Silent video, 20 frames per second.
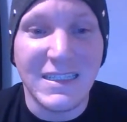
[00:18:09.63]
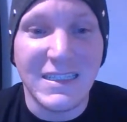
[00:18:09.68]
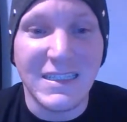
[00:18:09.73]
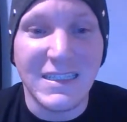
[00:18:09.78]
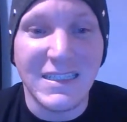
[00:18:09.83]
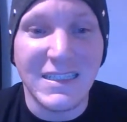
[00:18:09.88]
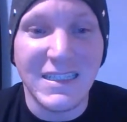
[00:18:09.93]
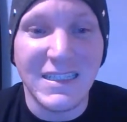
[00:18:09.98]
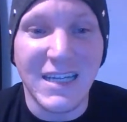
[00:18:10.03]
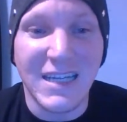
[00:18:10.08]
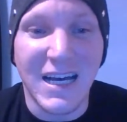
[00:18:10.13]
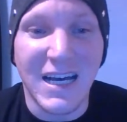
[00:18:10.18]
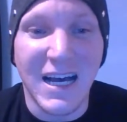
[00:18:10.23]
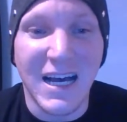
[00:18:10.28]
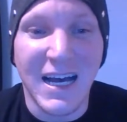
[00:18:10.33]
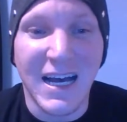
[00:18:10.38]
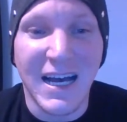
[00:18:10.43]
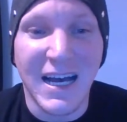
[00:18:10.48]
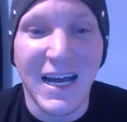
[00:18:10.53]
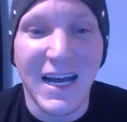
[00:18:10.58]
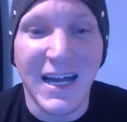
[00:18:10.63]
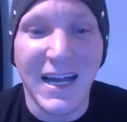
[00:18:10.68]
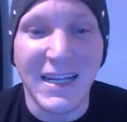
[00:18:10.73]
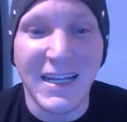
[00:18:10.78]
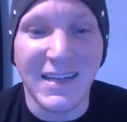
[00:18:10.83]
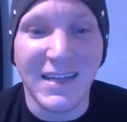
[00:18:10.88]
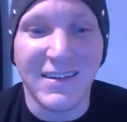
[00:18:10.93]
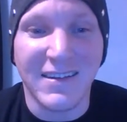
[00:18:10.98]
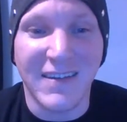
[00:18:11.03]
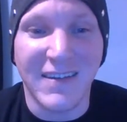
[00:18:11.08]
Not
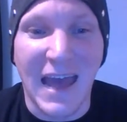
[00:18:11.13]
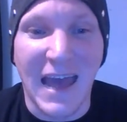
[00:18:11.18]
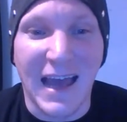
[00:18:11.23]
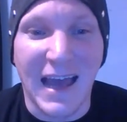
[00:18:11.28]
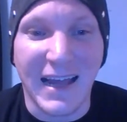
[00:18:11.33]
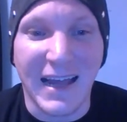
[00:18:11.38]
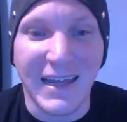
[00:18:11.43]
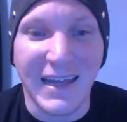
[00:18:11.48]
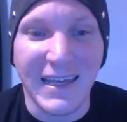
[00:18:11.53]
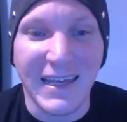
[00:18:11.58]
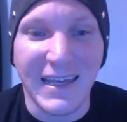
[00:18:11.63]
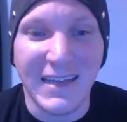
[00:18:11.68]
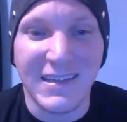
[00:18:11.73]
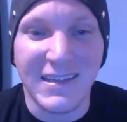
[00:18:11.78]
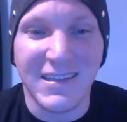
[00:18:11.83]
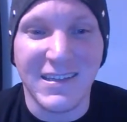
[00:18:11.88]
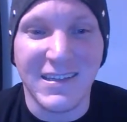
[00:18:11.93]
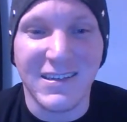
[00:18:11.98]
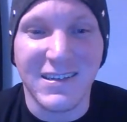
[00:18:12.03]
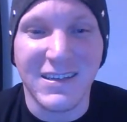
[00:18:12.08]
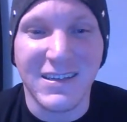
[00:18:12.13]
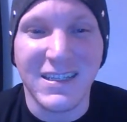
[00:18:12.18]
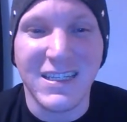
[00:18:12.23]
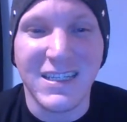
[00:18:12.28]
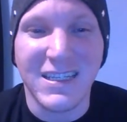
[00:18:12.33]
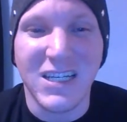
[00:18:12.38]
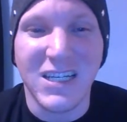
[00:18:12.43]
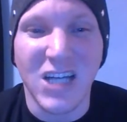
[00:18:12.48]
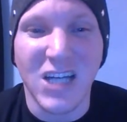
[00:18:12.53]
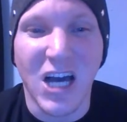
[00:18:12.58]
exactly. It's
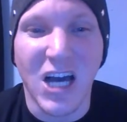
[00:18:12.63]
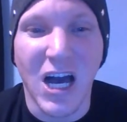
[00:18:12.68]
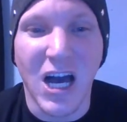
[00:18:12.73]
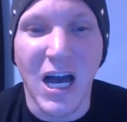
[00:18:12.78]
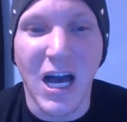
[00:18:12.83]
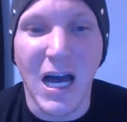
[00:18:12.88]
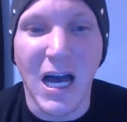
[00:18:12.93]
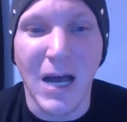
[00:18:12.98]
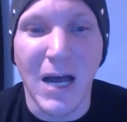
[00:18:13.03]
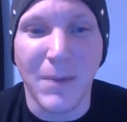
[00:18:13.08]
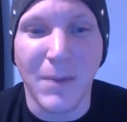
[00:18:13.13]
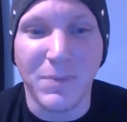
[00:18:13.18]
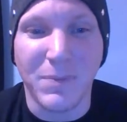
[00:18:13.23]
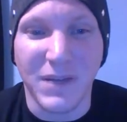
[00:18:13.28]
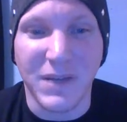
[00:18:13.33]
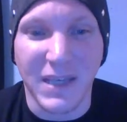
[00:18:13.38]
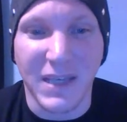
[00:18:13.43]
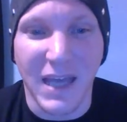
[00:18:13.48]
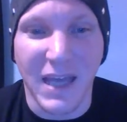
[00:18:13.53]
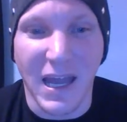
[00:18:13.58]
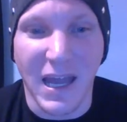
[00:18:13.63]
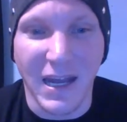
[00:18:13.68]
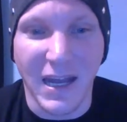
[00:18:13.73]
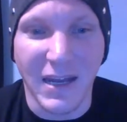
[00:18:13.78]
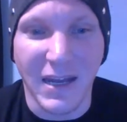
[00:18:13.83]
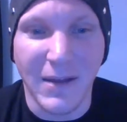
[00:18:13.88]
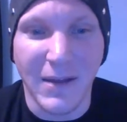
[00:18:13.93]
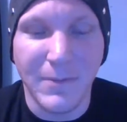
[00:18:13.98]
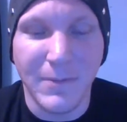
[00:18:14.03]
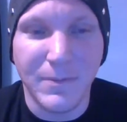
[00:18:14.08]

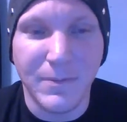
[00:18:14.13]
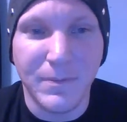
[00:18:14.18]
complicated.